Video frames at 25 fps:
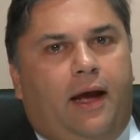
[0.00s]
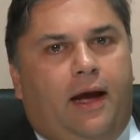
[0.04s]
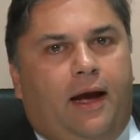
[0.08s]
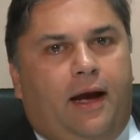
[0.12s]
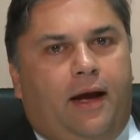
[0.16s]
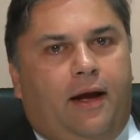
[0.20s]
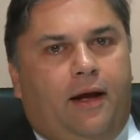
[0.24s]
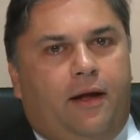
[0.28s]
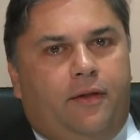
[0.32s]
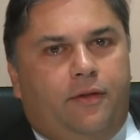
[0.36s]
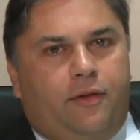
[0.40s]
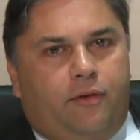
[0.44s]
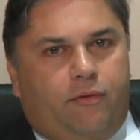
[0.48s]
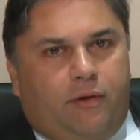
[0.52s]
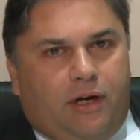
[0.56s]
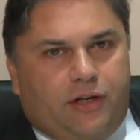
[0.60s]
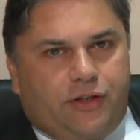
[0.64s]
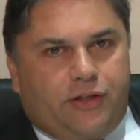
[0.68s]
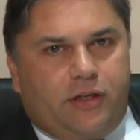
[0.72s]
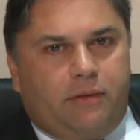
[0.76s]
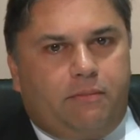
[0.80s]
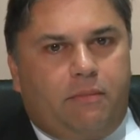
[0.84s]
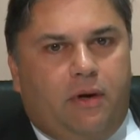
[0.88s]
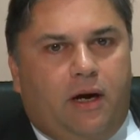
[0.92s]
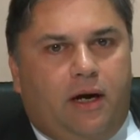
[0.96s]
The
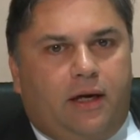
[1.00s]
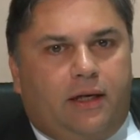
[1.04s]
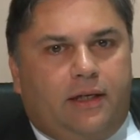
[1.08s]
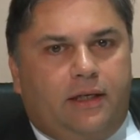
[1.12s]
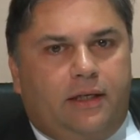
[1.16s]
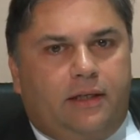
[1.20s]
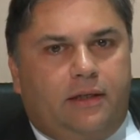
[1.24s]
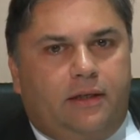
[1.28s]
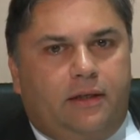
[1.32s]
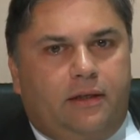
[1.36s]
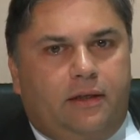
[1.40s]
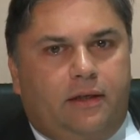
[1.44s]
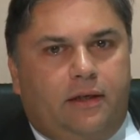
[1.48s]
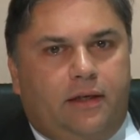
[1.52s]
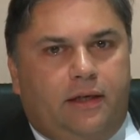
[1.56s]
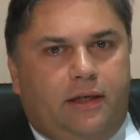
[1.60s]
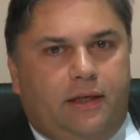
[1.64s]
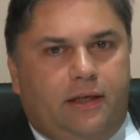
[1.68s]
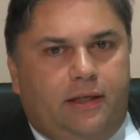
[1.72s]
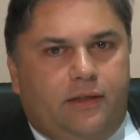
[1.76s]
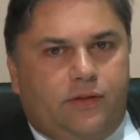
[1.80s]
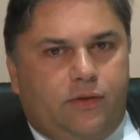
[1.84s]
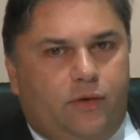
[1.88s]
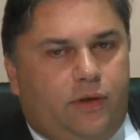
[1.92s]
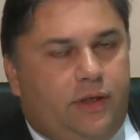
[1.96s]
Russian market
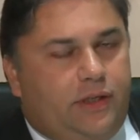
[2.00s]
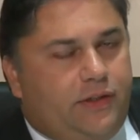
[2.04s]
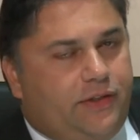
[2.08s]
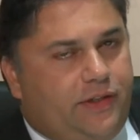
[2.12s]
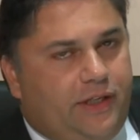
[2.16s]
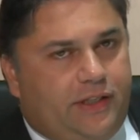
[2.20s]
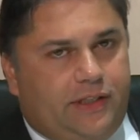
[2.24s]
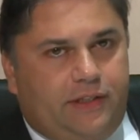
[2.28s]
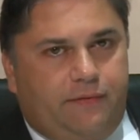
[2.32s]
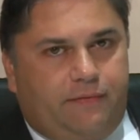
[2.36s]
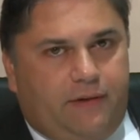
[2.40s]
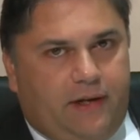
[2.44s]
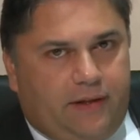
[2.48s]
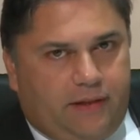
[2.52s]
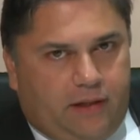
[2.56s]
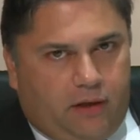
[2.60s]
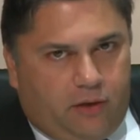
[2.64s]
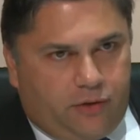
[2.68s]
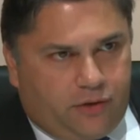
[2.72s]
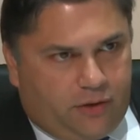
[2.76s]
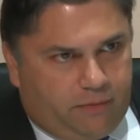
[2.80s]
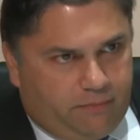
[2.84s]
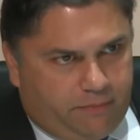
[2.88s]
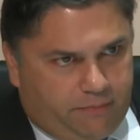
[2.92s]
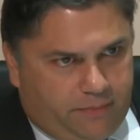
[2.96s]
is only
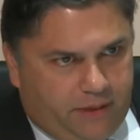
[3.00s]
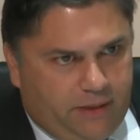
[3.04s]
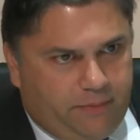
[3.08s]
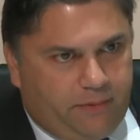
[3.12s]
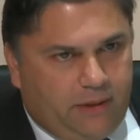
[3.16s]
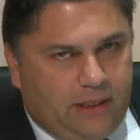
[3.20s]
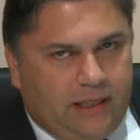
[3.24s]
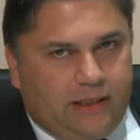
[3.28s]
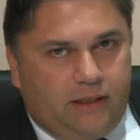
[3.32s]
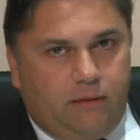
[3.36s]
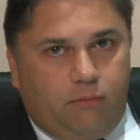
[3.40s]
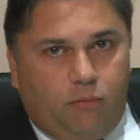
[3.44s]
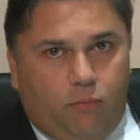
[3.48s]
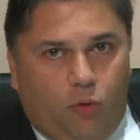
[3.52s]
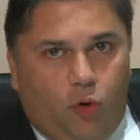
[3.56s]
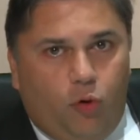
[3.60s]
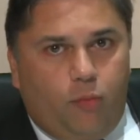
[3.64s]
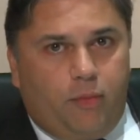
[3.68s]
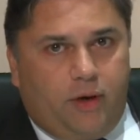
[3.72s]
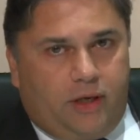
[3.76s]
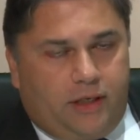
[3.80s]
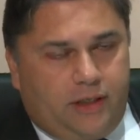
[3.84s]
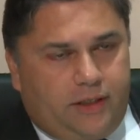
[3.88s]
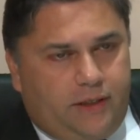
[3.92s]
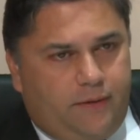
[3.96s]
65,000 people at the
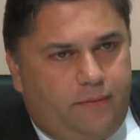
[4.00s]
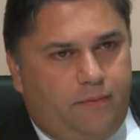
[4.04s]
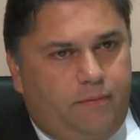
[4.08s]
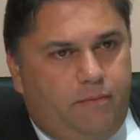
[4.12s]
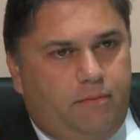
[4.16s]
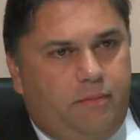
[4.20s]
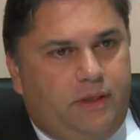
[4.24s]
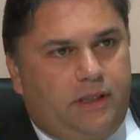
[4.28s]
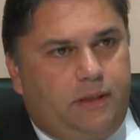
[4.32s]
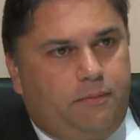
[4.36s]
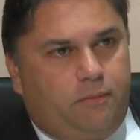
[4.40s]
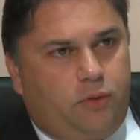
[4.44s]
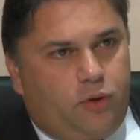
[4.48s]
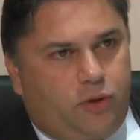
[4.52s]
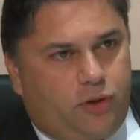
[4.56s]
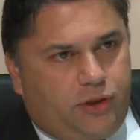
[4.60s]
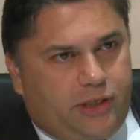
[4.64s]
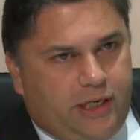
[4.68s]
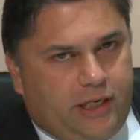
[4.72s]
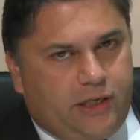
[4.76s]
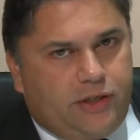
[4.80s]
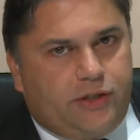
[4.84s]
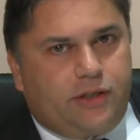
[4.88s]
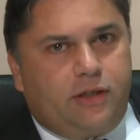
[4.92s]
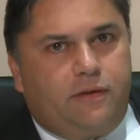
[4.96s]
moment, but the
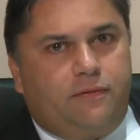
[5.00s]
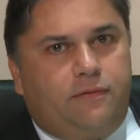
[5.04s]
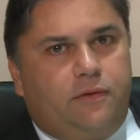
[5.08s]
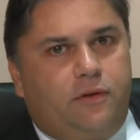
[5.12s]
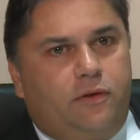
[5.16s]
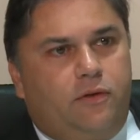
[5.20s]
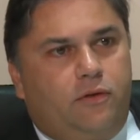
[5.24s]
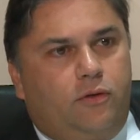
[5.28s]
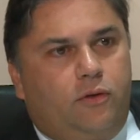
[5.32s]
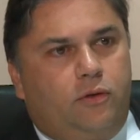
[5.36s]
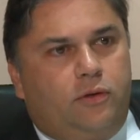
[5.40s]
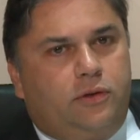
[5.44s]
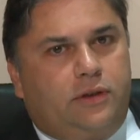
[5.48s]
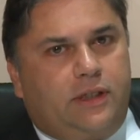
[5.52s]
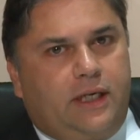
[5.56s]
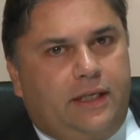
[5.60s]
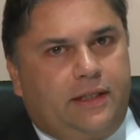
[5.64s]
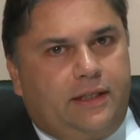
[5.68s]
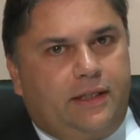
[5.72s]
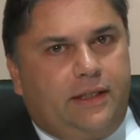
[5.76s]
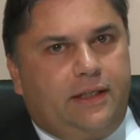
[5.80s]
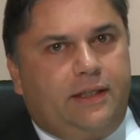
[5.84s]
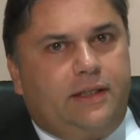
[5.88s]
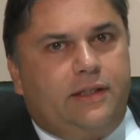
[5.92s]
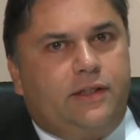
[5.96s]
potential for growth, I
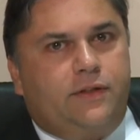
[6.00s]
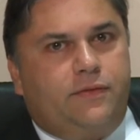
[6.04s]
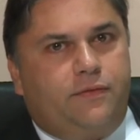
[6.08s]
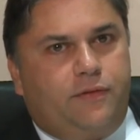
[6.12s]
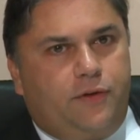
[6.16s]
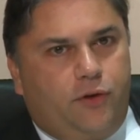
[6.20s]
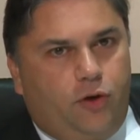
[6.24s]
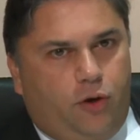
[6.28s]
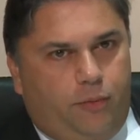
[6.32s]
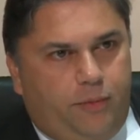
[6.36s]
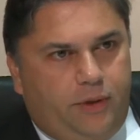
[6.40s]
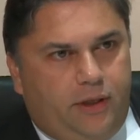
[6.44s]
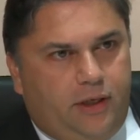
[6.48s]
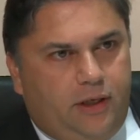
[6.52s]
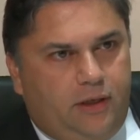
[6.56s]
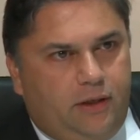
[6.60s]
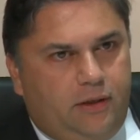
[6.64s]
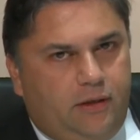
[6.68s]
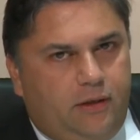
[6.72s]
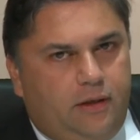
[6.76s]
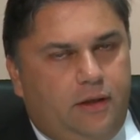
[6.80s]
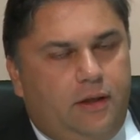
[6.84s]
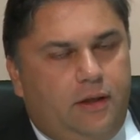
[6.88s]
think, is phenomenal.